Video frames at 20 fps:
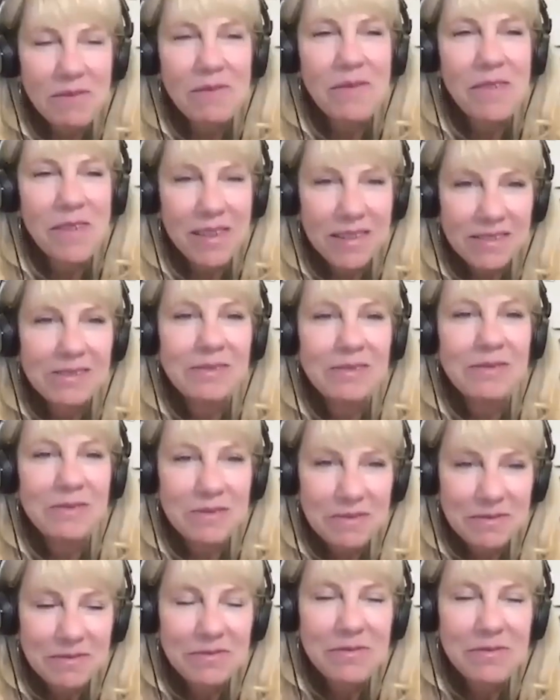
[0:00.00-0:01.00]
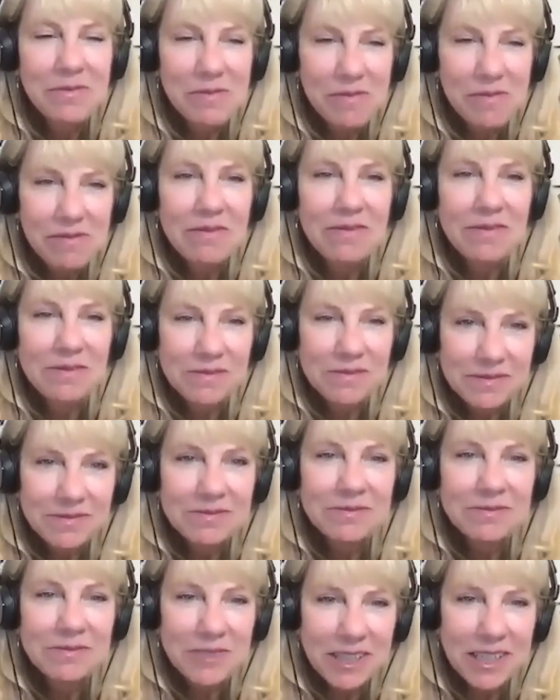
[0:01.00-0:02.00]
we're doing it with them.
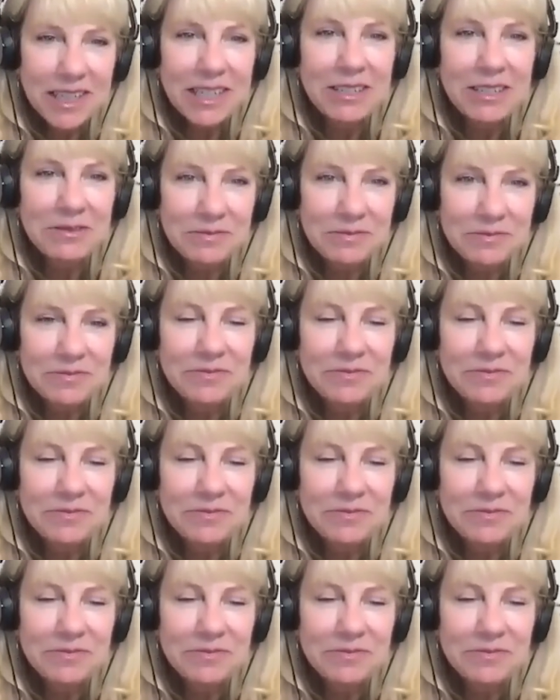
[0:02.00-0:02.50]
So right. they